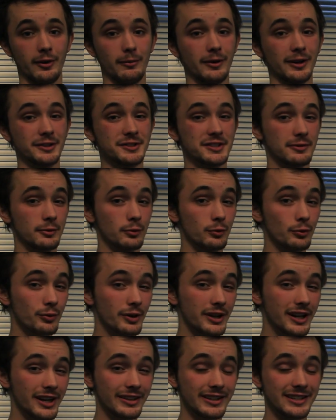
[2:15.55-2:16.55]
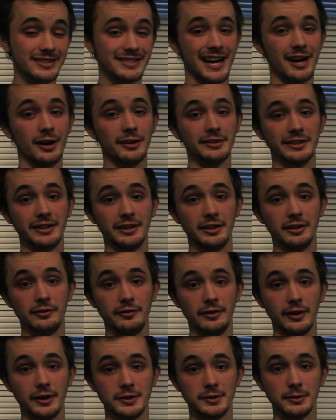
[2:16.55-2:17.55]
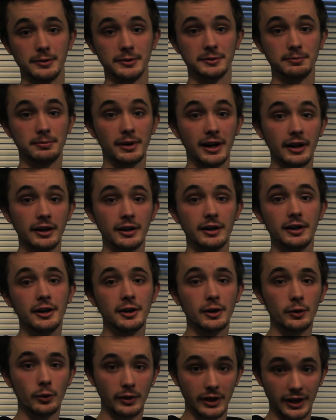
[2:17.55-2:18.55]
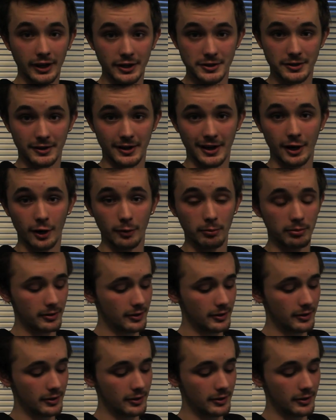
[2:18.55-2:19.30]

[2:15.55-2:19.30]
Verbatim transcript: a bunch of really talented individuals, but we need your help.